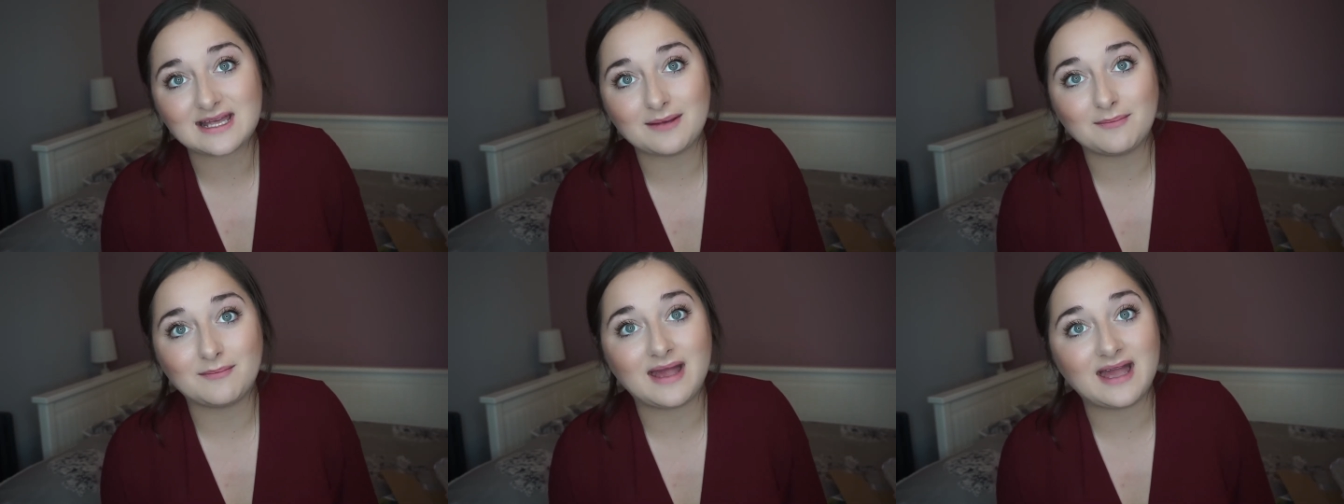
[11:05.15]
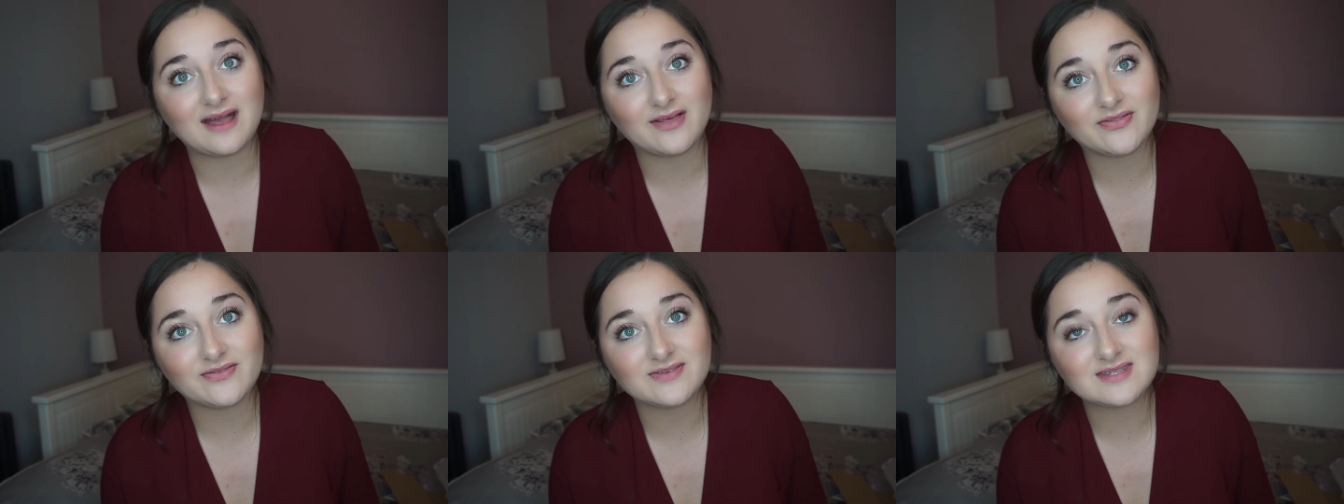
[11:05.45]
and
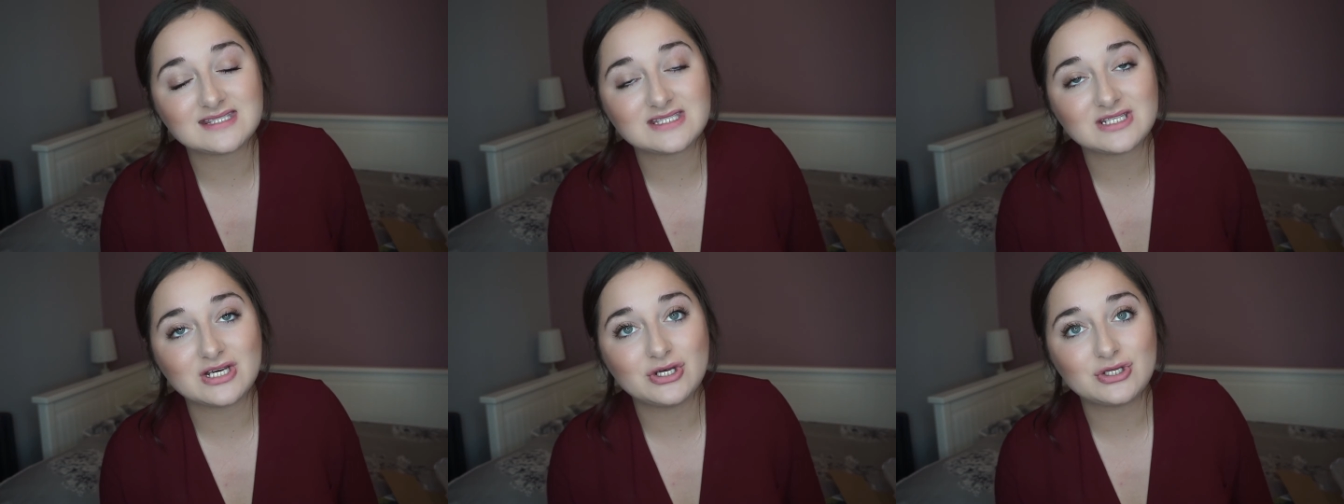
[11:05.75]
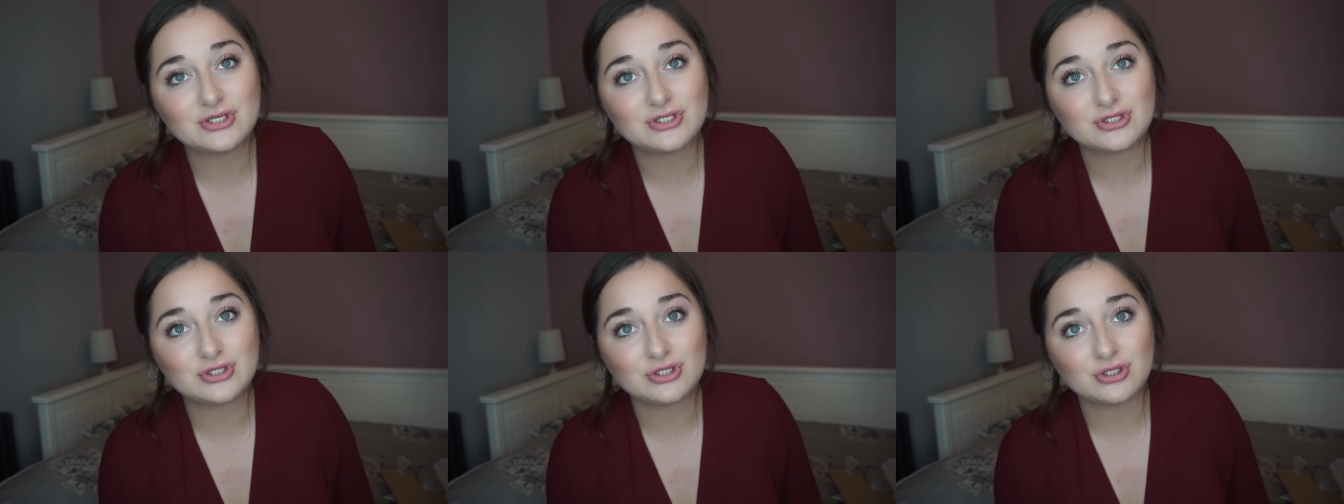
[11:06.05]
maths
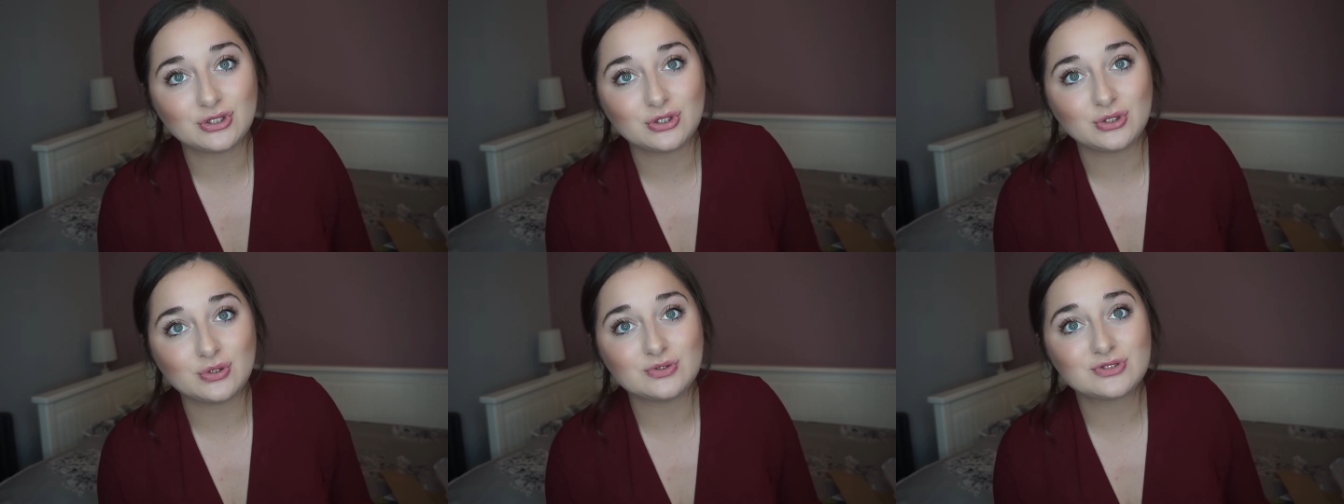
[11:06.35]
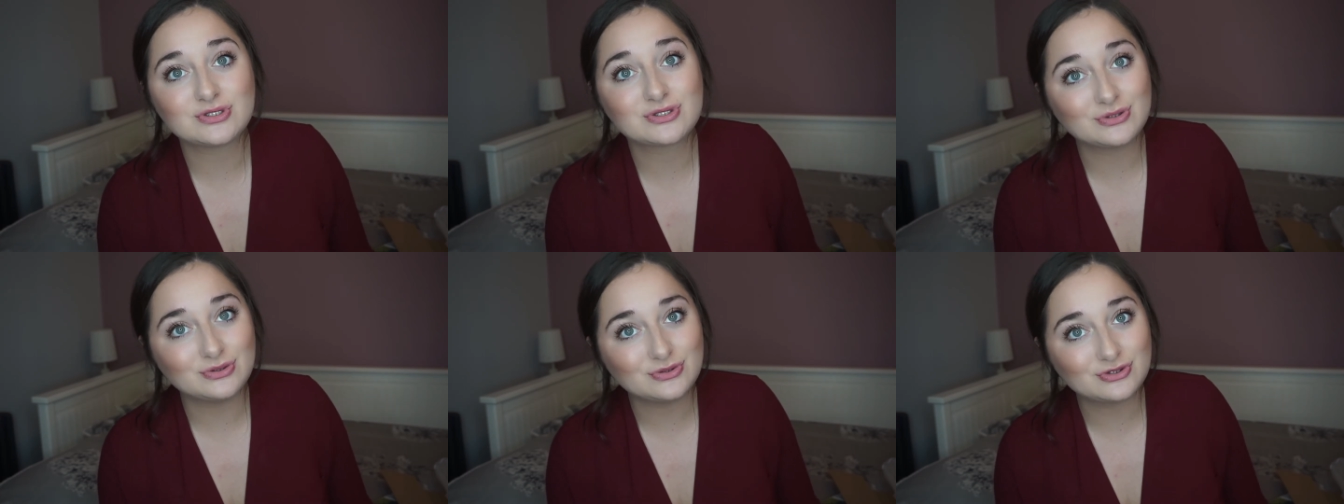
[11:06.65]
to
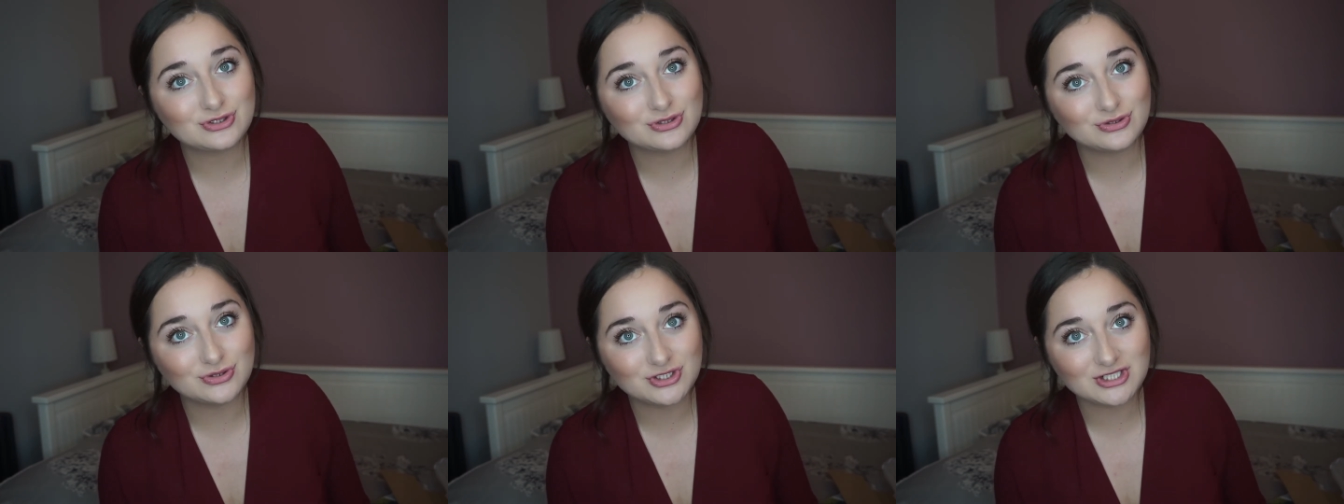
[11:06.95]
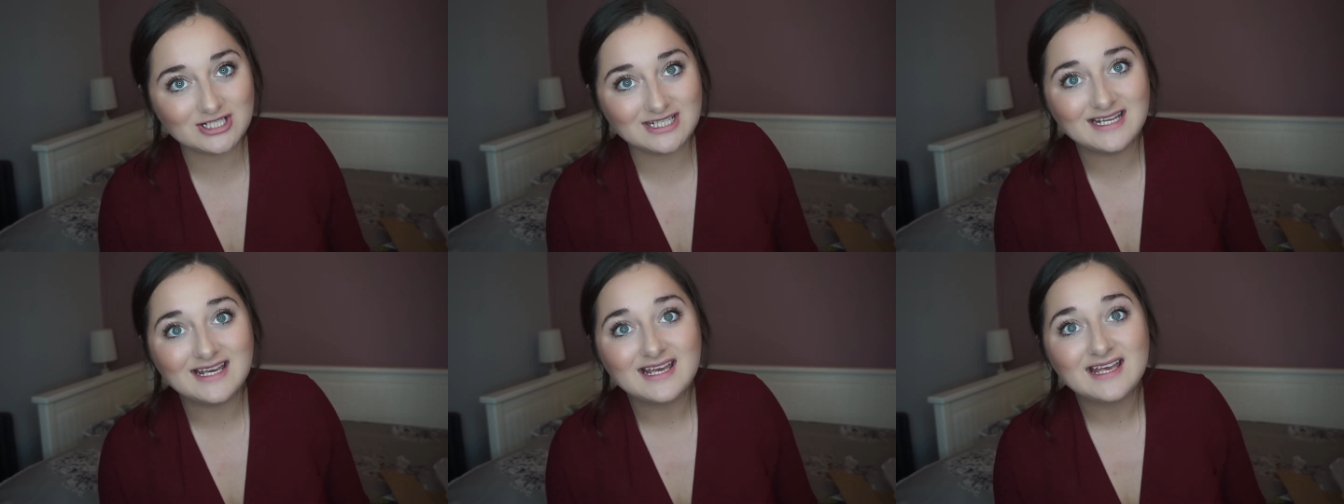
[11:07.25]
school
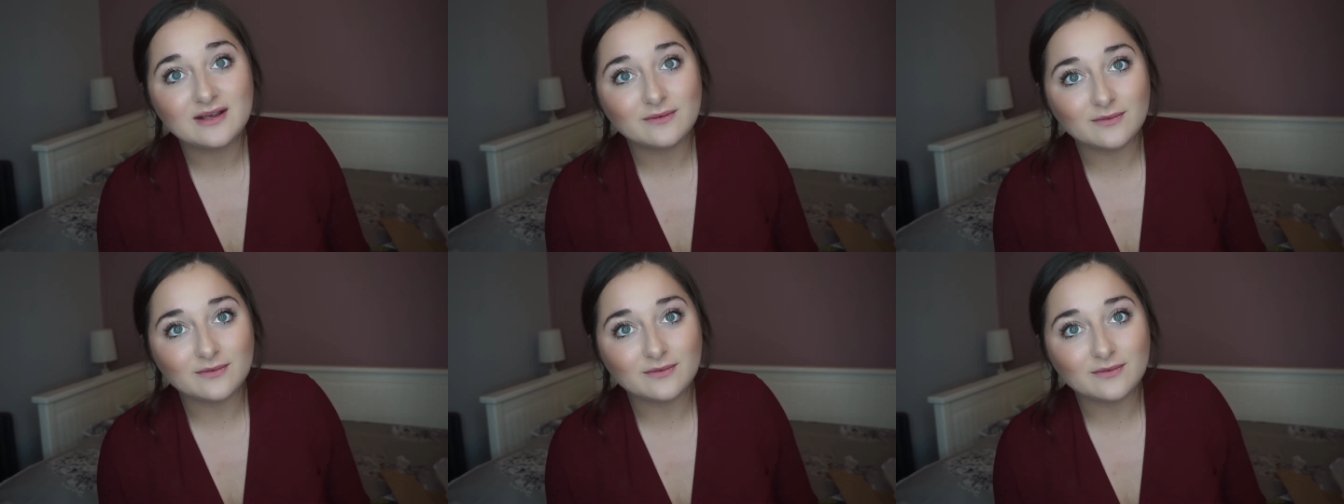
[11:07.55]
children,